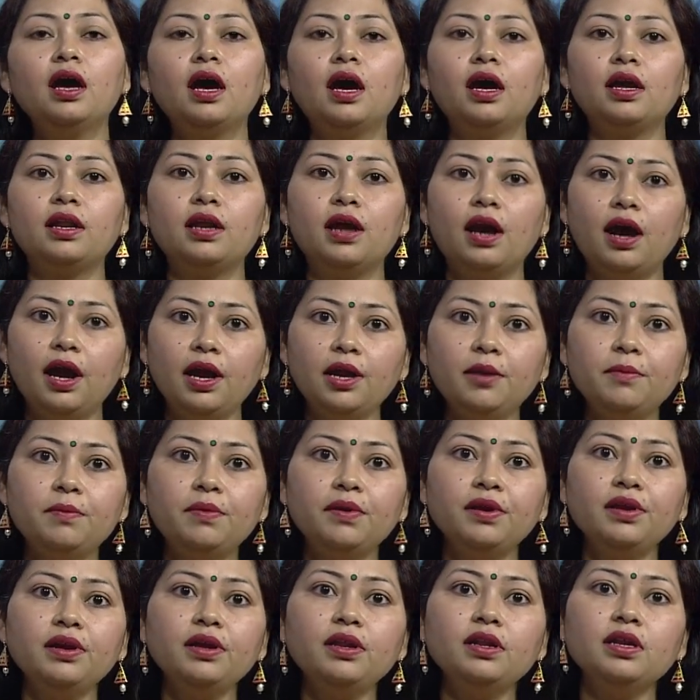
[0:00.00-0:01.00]
and
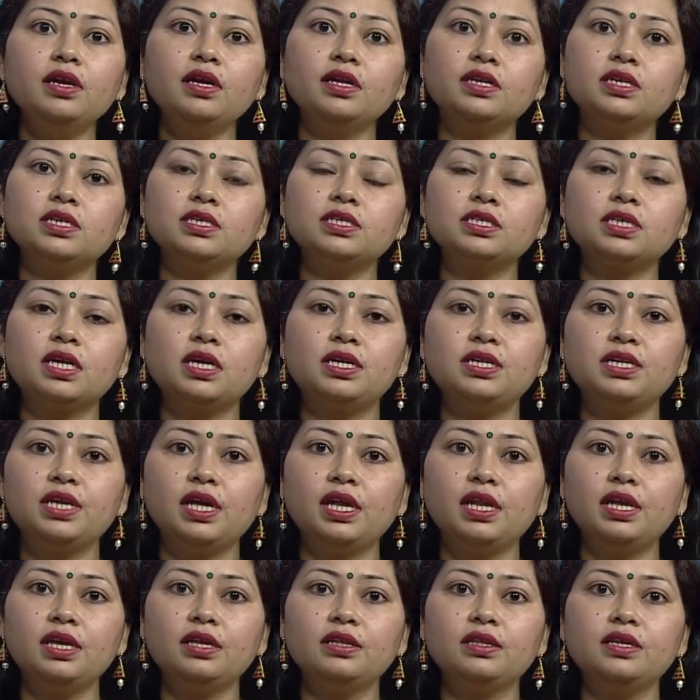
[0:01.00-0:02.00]
hindbrain it is
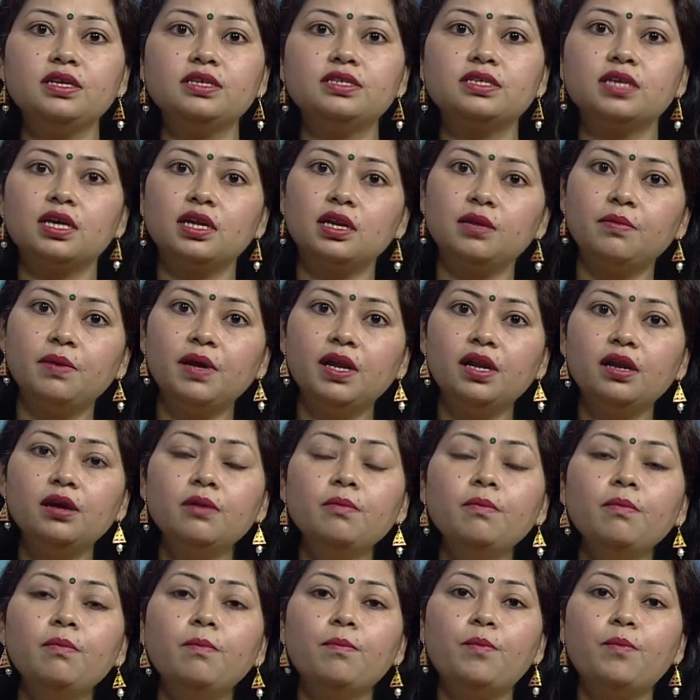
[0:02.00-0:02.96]
containing the cerebellum,